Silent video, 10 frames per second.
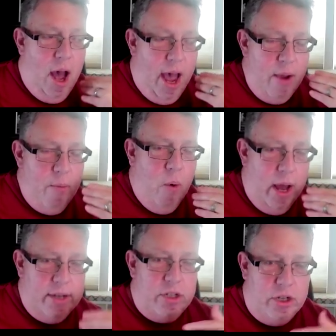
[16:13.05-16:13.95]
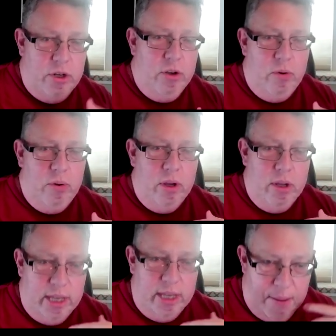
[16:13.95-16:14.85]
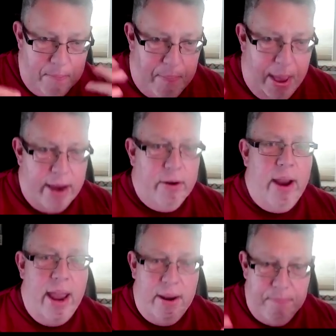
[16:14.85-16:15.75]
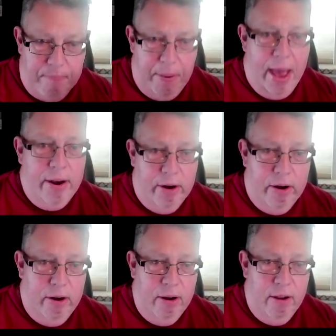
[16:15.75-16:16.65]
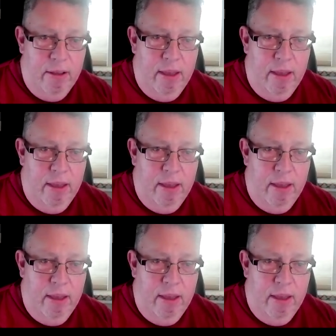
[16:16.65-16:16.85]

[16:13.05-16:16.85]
I want to get better and better